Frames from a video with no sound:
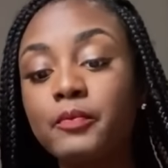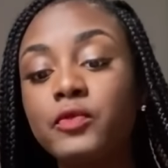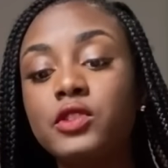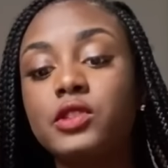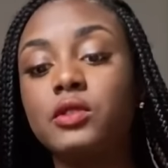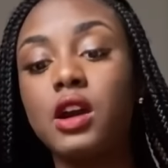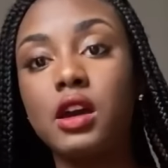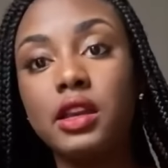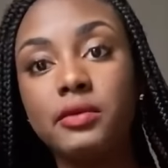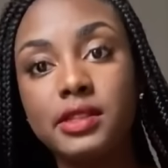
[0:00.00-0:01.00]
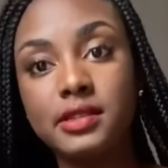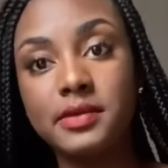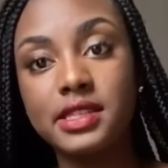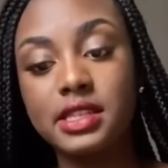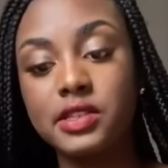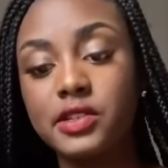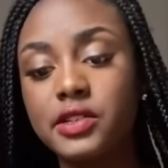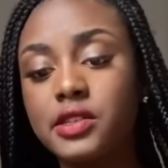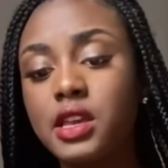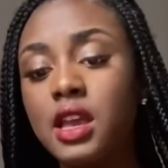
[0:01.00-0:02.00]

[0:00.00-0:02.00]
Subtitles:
so cut it with some scissors.